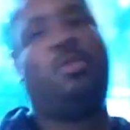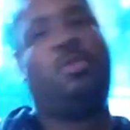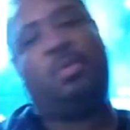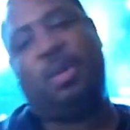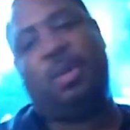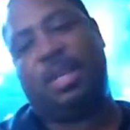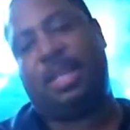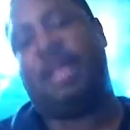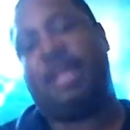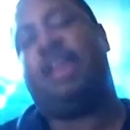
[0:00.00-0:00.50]

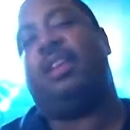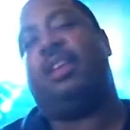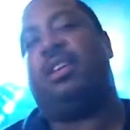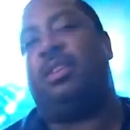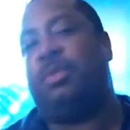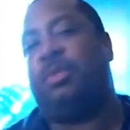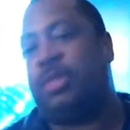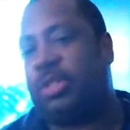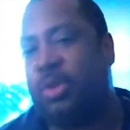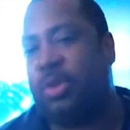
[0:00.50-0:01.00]
what the hell?
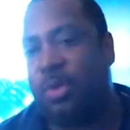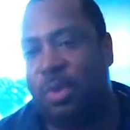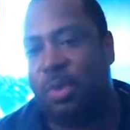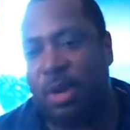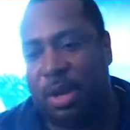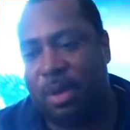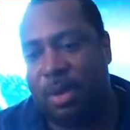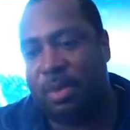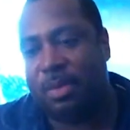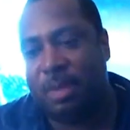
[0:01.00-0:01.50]
What's going
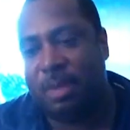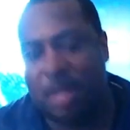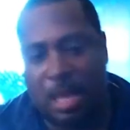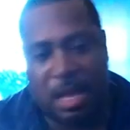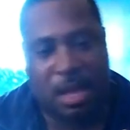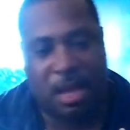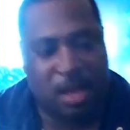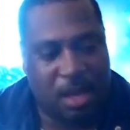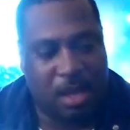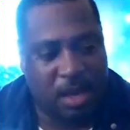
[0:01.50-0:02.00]
on?
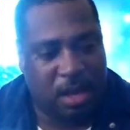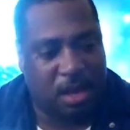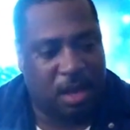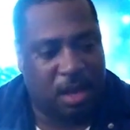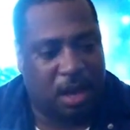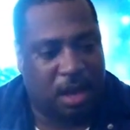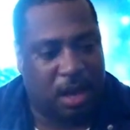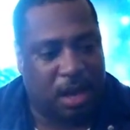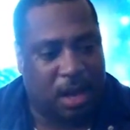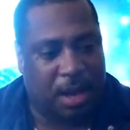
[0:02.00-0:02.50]

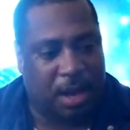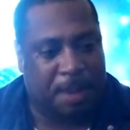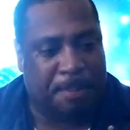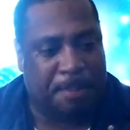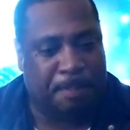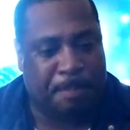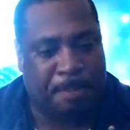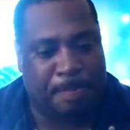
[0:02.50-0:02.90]
Uh,